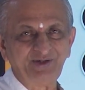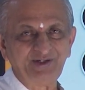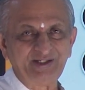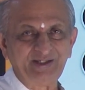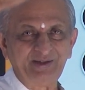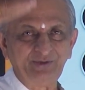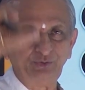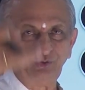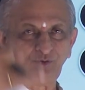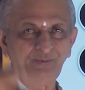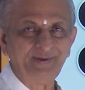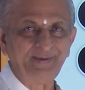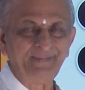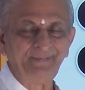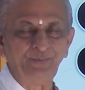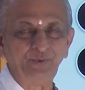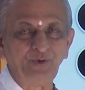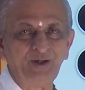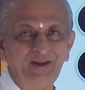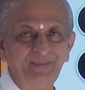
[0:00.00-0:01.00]
written so many
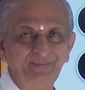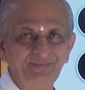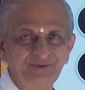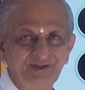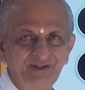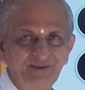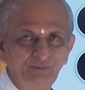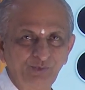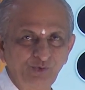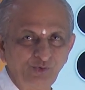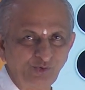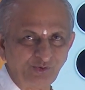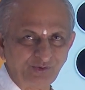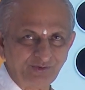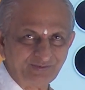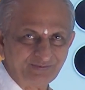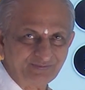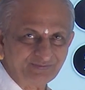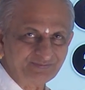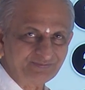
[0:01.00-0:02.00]
poems on moon
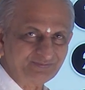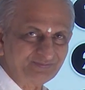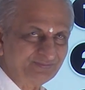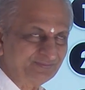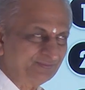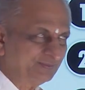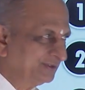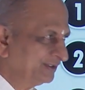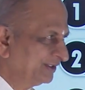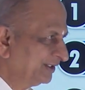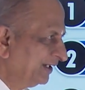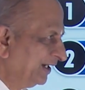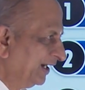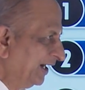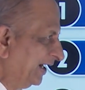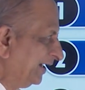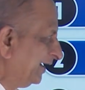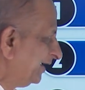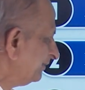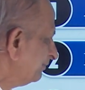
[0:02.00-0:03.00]

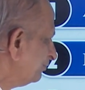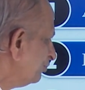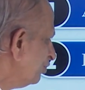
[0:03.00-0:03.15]
and its